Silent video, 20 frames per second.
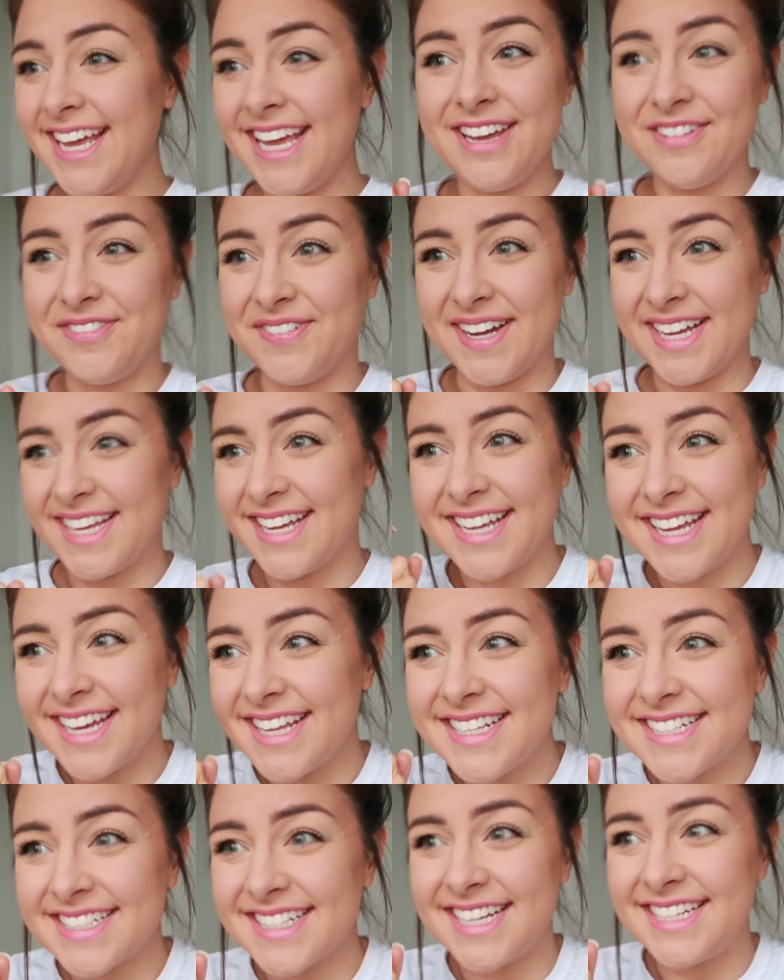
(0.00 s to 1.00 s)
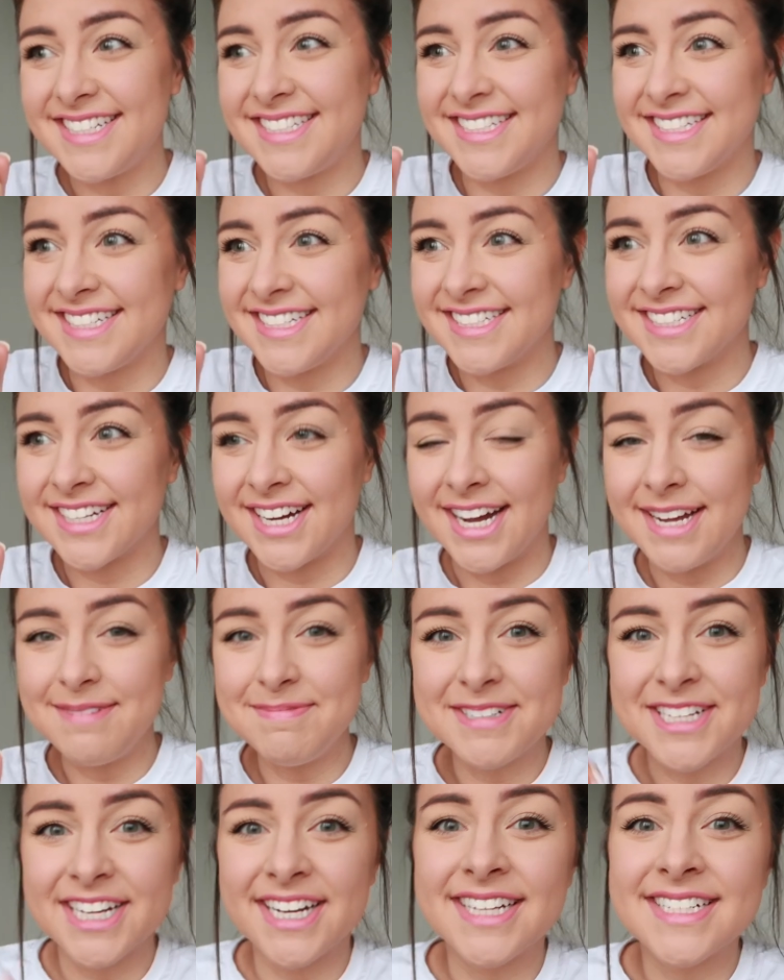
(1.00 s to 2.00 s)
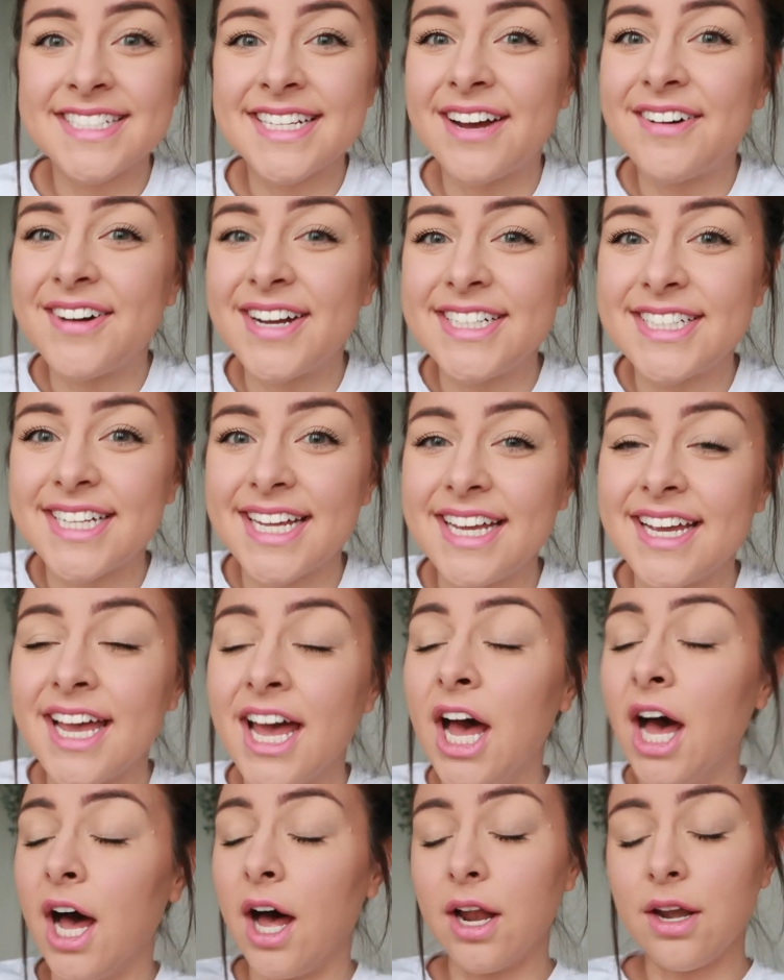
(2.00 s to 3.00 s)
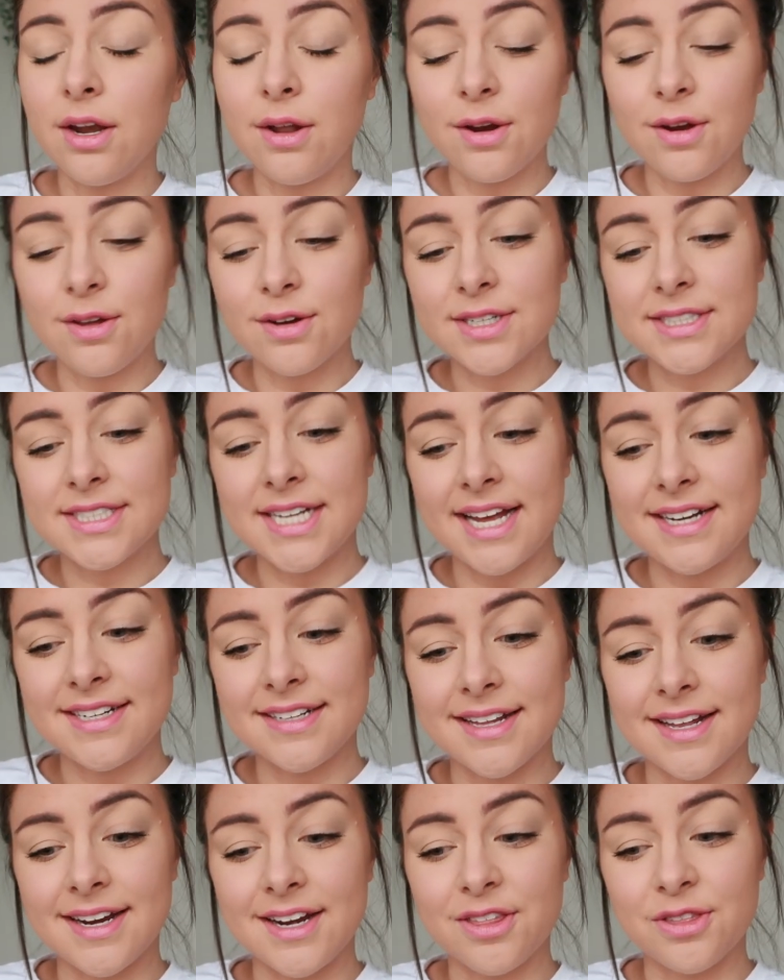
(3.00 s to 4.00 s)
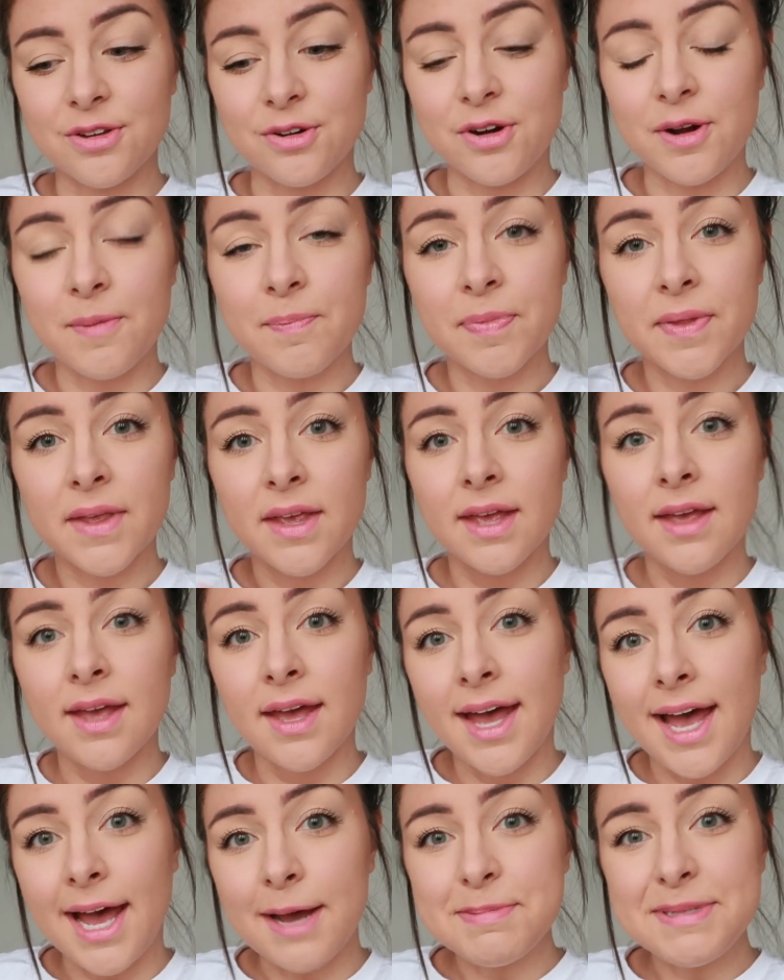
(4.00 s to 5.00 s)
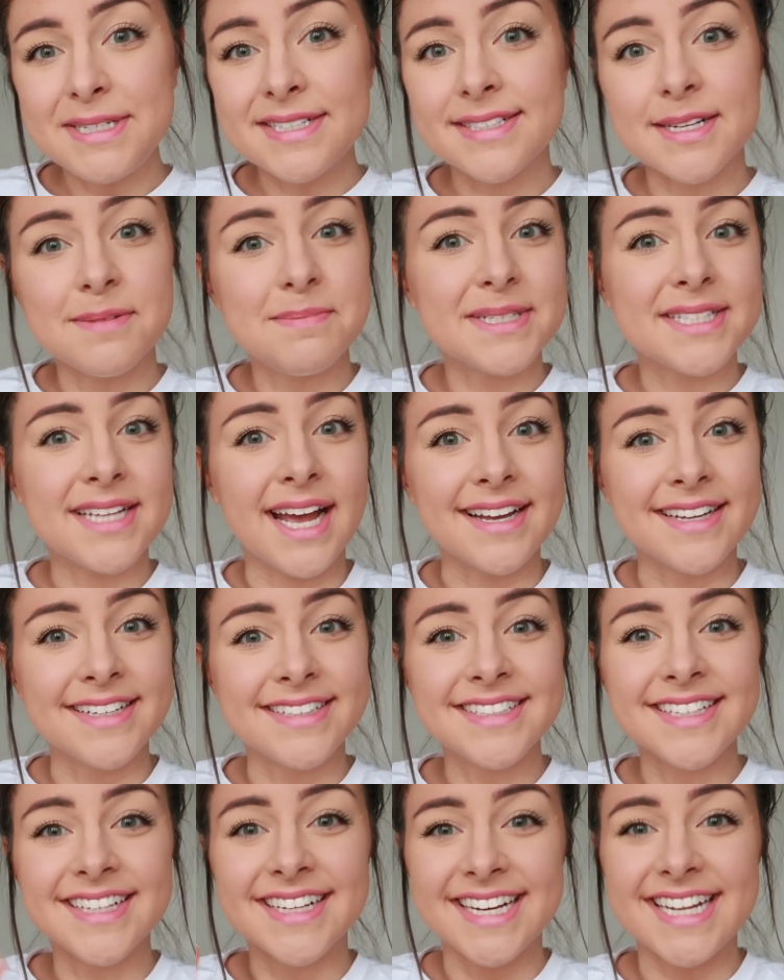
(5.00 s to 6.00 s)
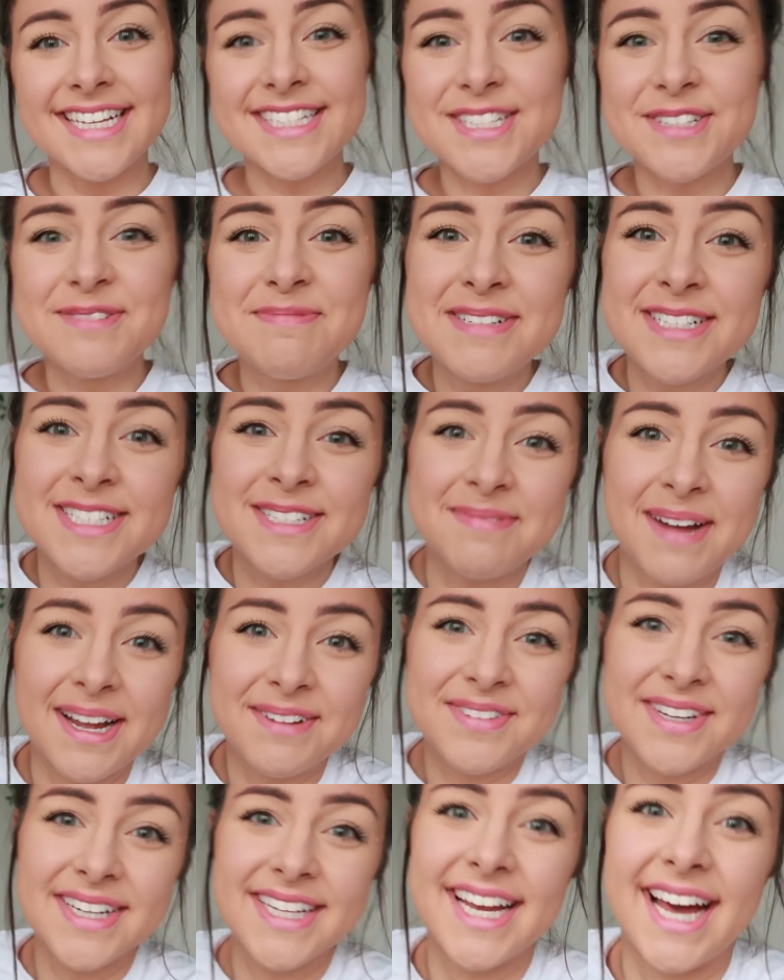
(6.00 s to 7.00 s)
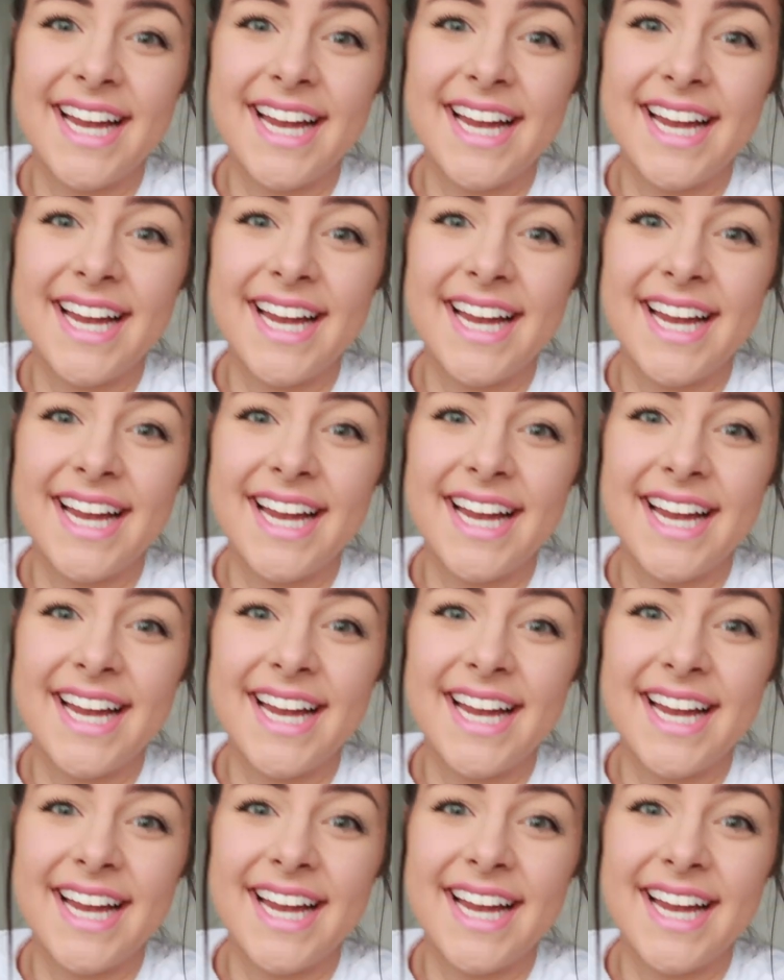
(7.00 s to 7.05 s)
if I can get this edited in time. Turns out I take a lot longer to edit than I thought. Happy December 2nd. Let's open some advent